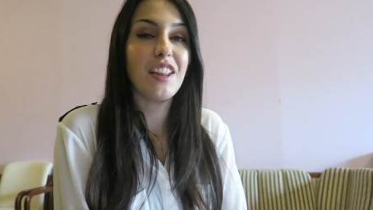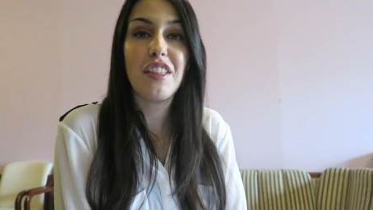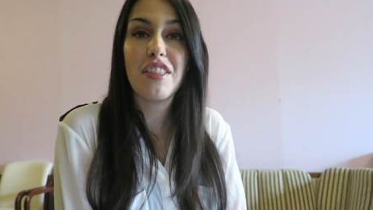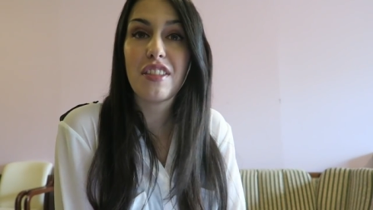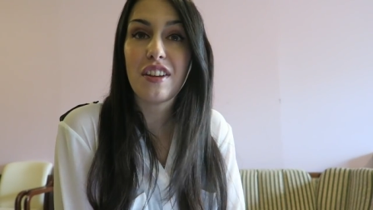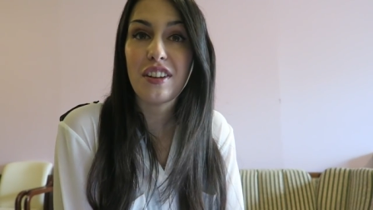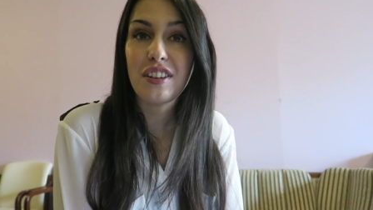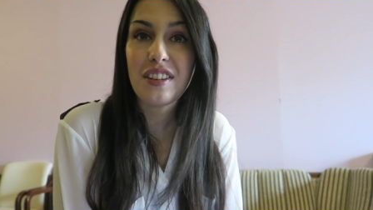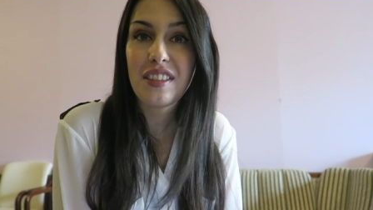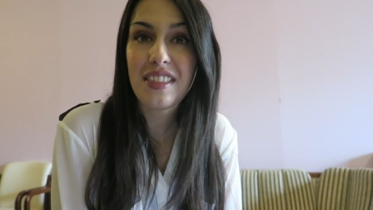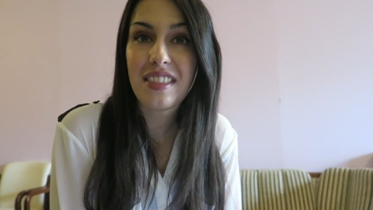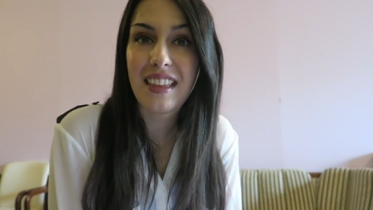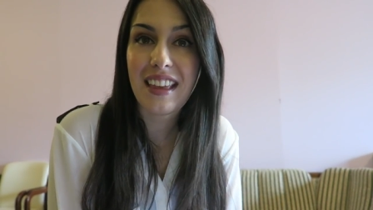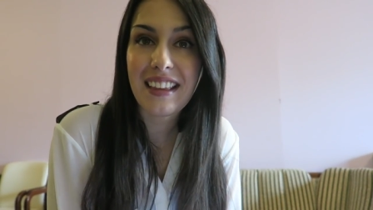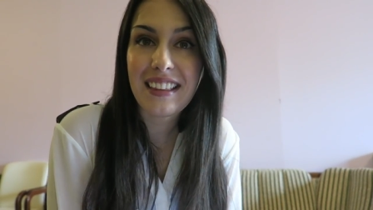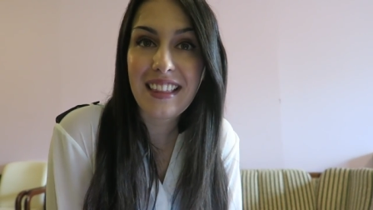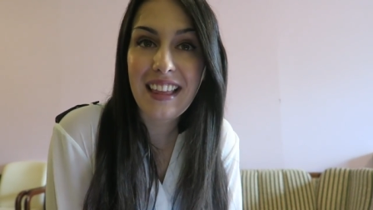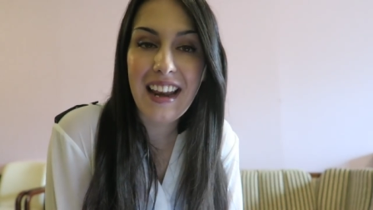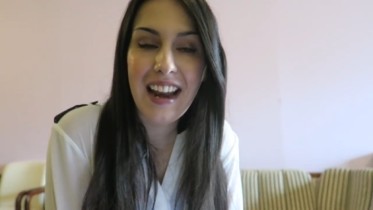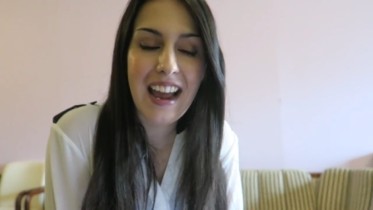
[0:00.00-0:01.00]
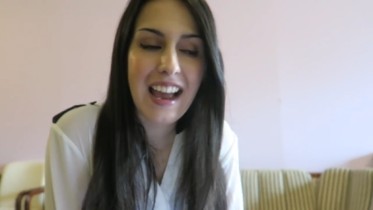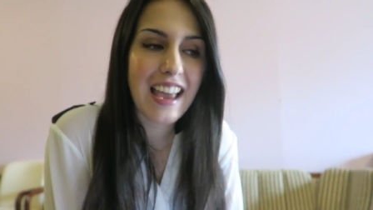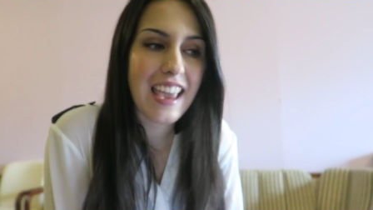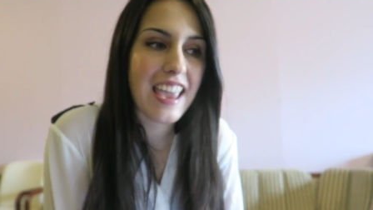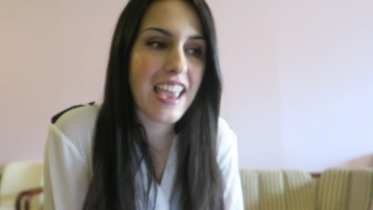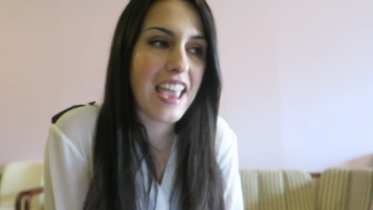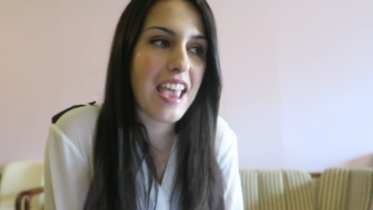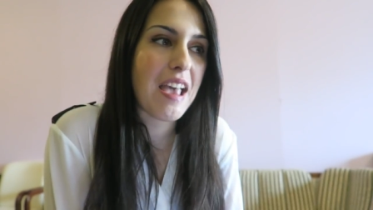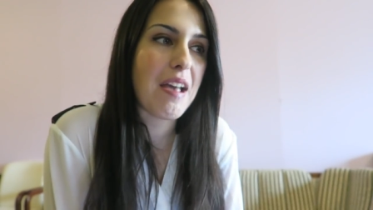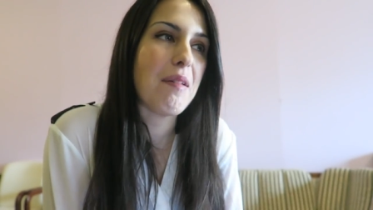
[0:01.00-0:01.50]
the third thing that
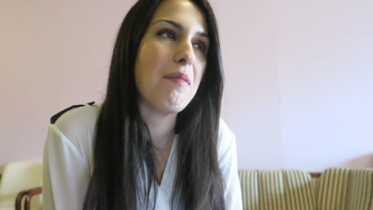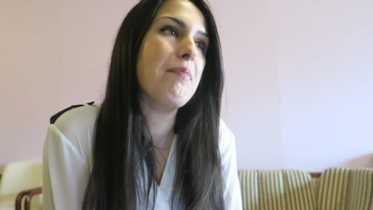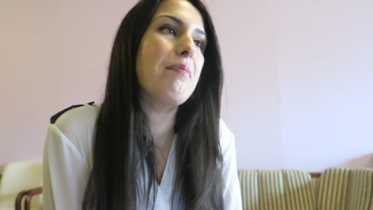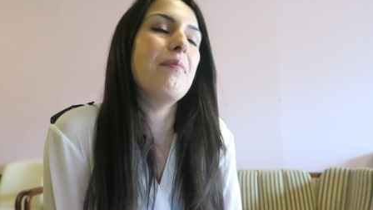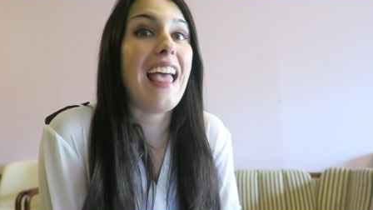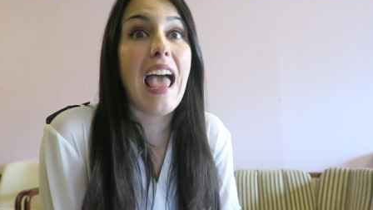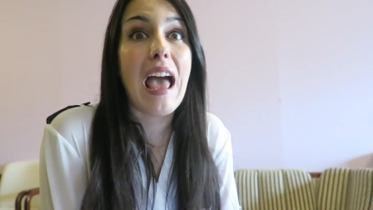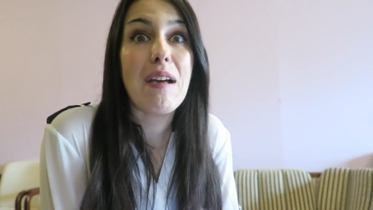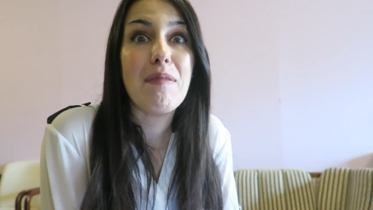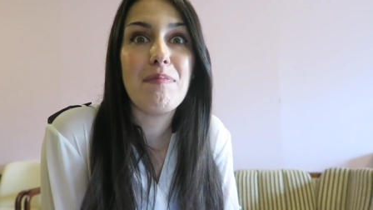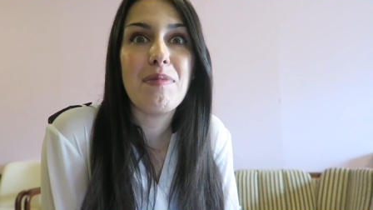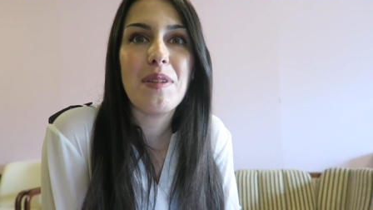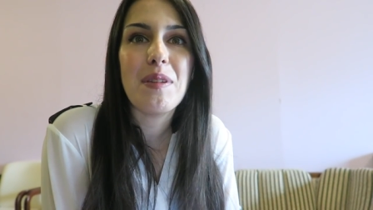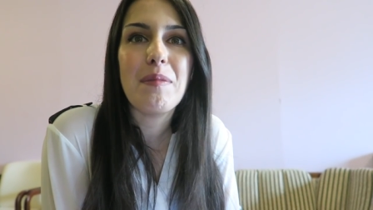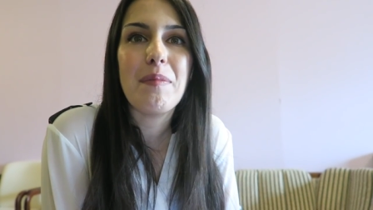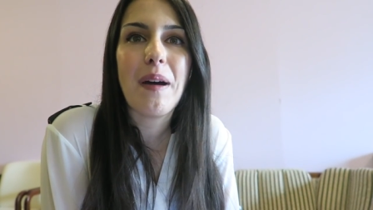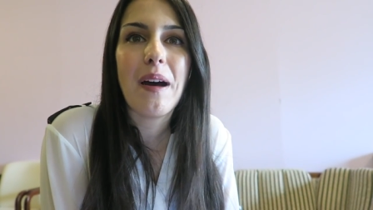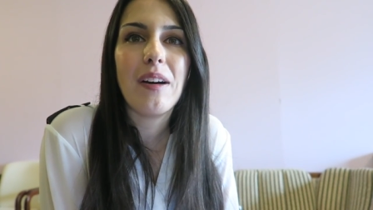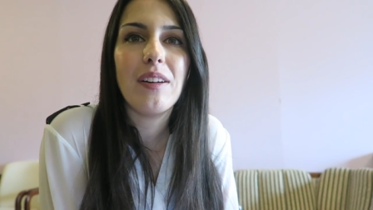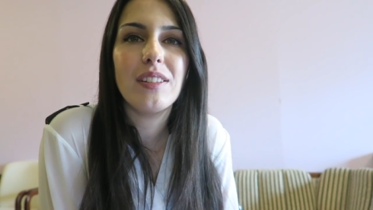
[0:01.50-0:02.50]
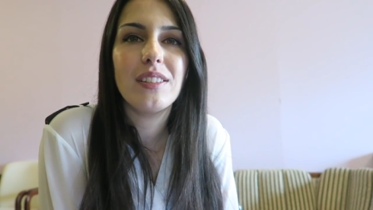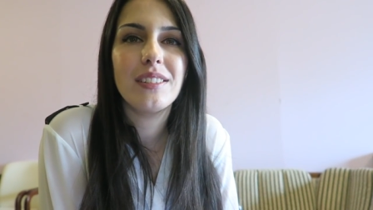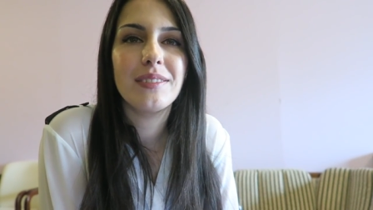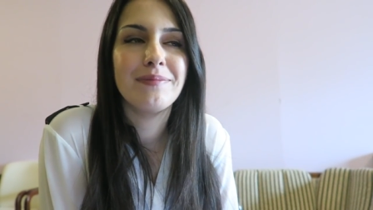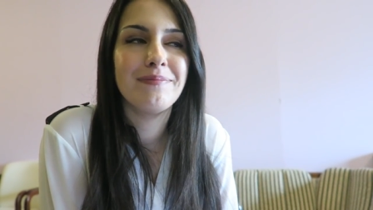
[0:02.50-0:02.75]
I am happy about